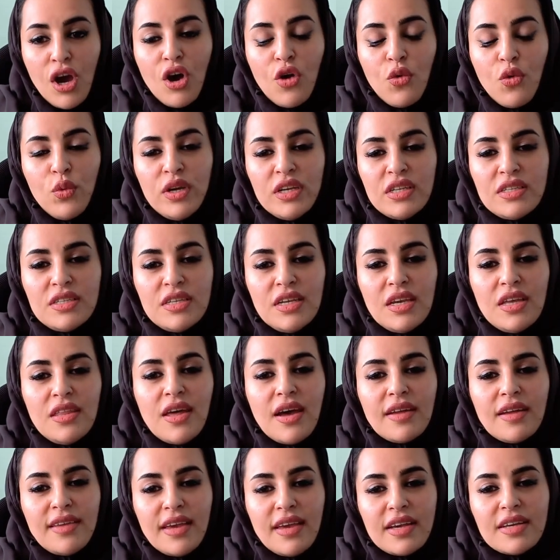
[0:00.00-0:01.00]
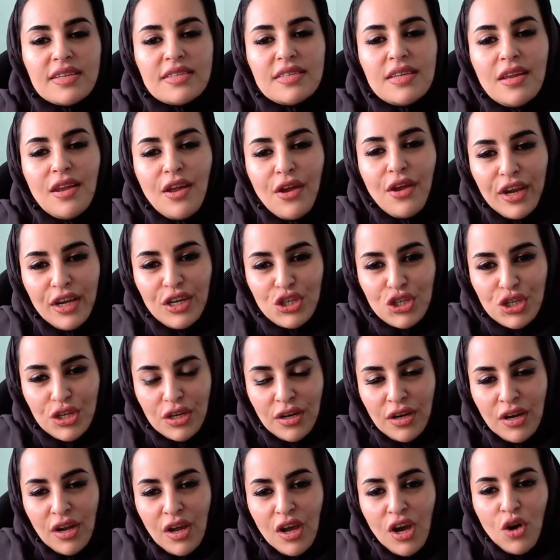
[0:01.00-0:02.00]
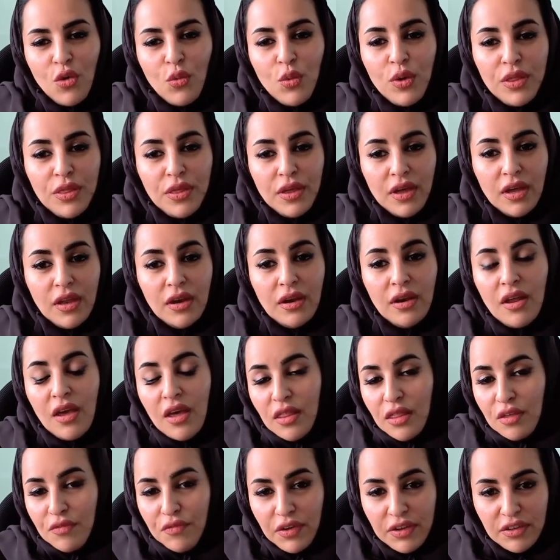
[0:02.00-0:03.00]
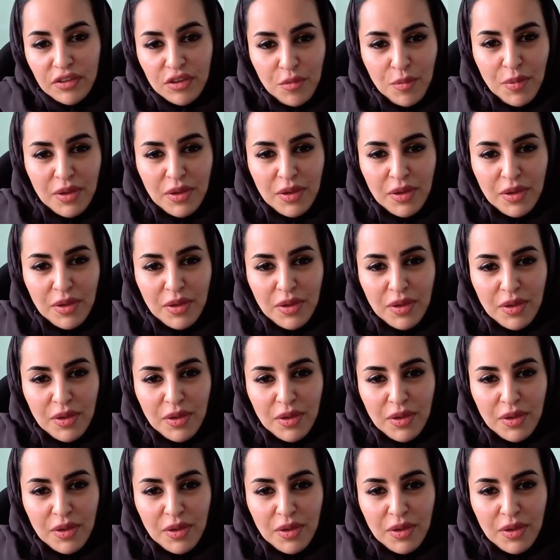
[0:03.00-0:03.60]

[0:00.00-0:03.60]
we see that acceleration within the fundamentals,